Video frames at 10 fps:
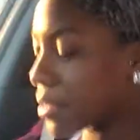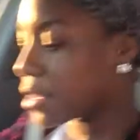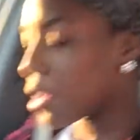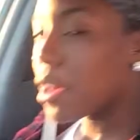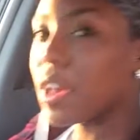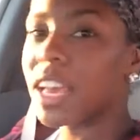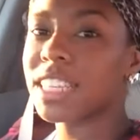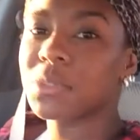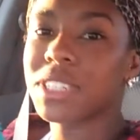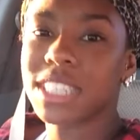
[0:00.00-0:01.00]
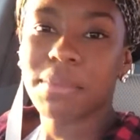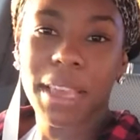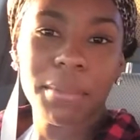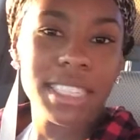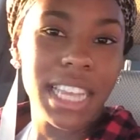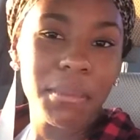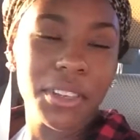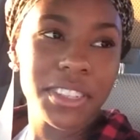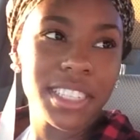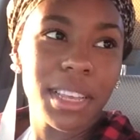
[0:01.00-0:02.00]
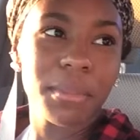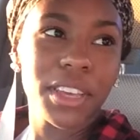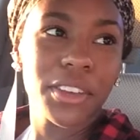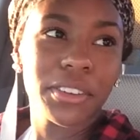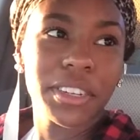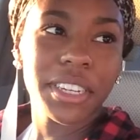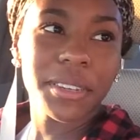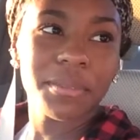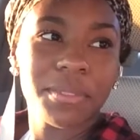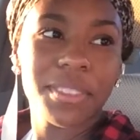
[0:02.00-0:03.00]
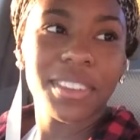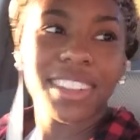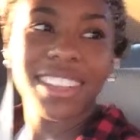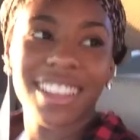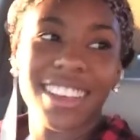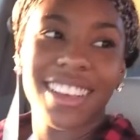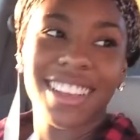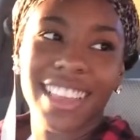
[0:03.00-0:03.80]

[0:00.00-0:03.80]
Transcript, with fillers: I am. And what's the baby's name in your stomach, Kareem? Oh my god!